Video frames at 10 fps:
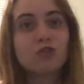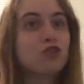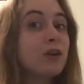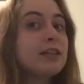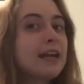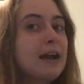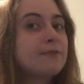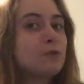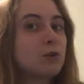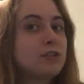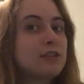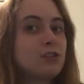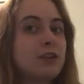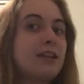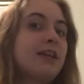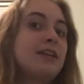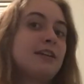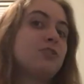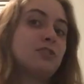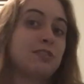shortly afterwards, I started getting
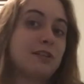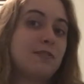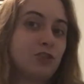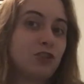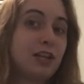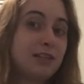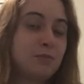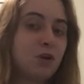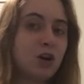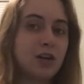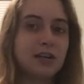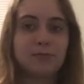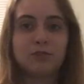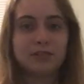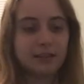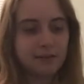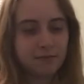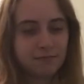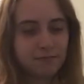into the stuff in Shadesmar, and I'm just like,